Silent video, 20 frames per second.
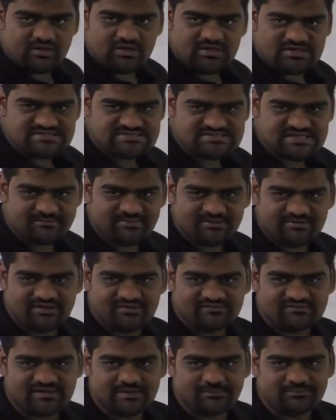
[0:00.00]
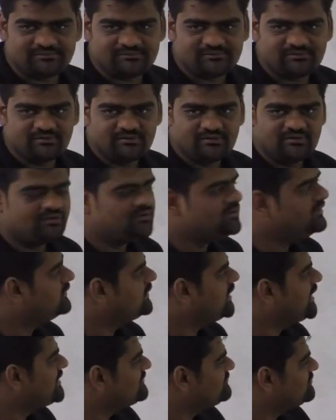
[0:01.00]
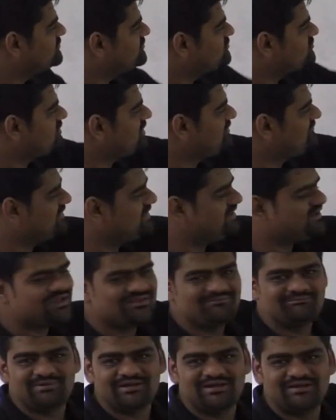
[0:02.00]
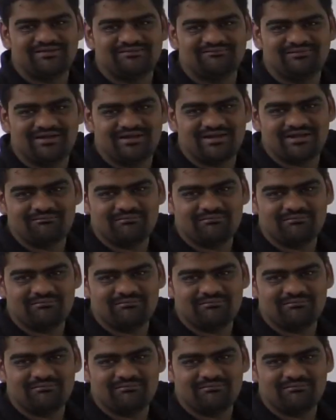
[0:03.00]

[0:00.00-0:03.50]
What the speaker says: skipping the steps. Right? If you say one time plus, one time